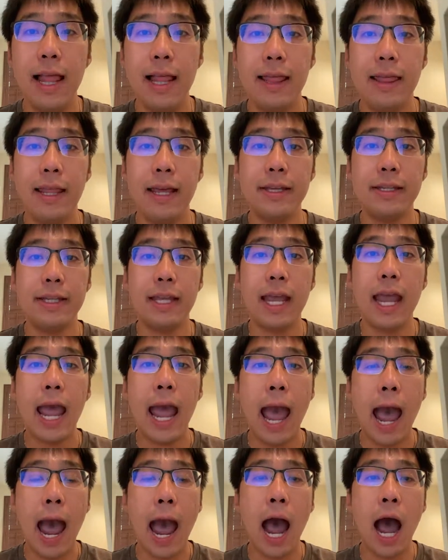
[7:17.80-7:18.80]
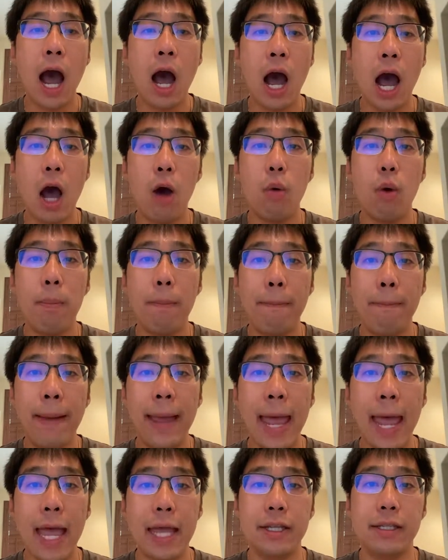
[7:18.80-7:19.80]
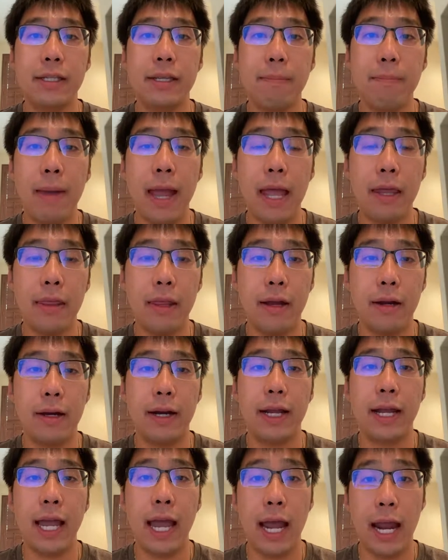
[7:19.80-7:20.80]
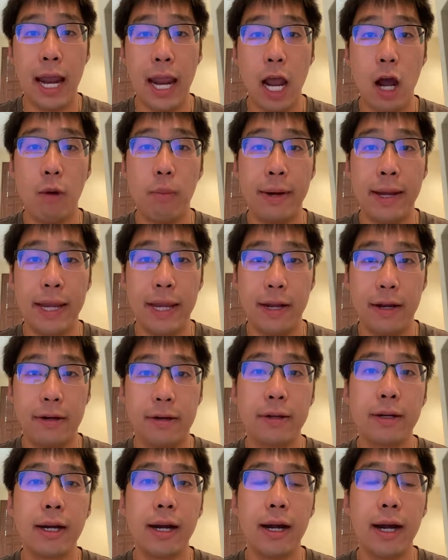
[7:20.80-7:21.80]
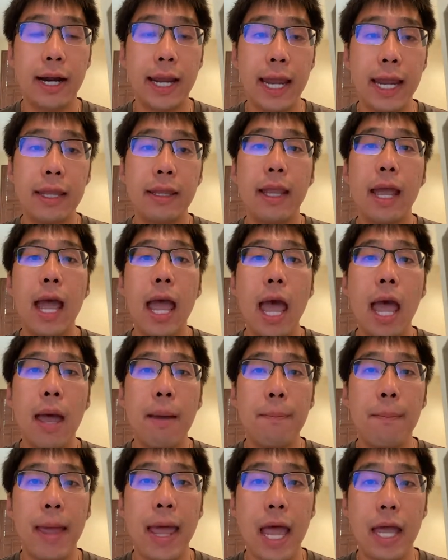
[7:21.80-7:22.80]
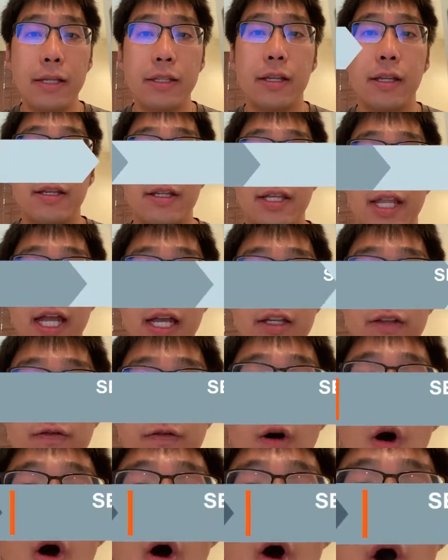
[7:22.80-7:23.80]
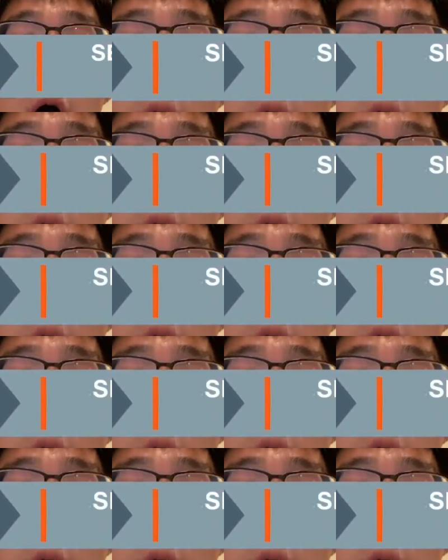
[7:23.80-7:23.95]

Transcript: Let's see how our PAST method can help here. Again, PAST stands for